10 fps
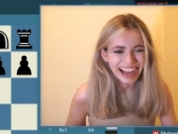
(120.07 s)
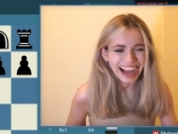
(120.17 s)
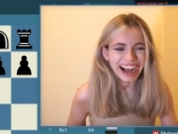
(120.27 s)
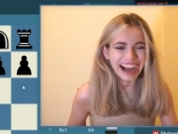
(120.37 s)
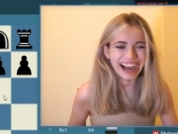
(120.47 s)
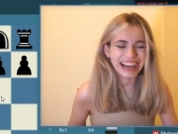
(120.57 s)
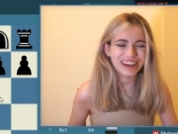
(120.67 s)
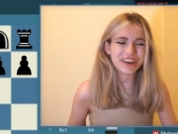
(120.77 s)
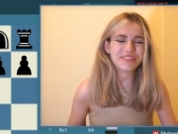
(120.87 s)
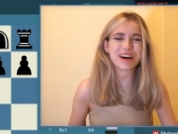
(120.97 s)

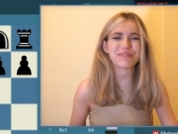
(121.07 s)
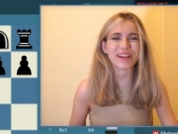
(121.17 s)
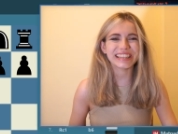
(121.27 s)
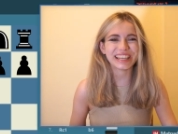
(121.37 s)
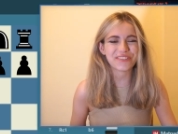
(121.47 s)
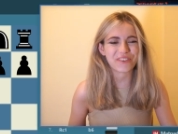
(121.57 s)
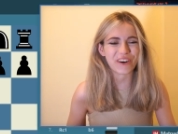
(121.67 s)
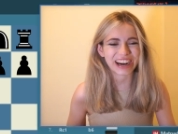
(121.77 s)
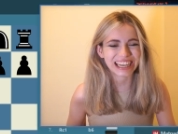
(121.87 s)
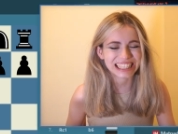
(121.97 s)
My mom played
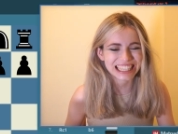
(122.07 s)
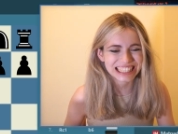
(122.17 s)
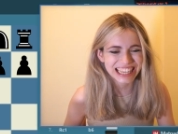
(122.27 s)
d4 in this